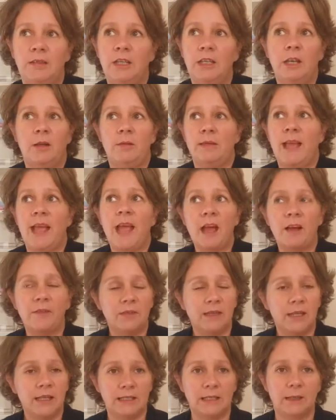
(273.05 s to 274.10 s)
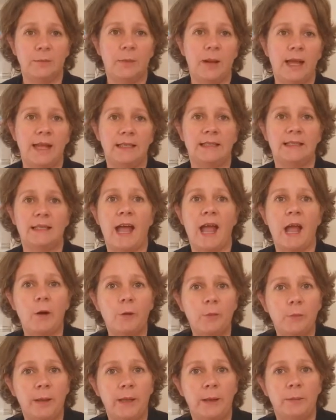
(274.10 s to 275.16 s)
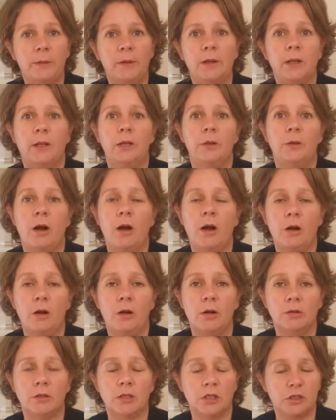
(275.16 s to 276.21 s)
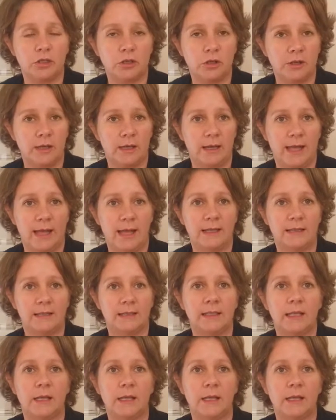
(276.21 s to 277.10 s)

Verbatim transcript: you know, they have things in place to help people who are struggling.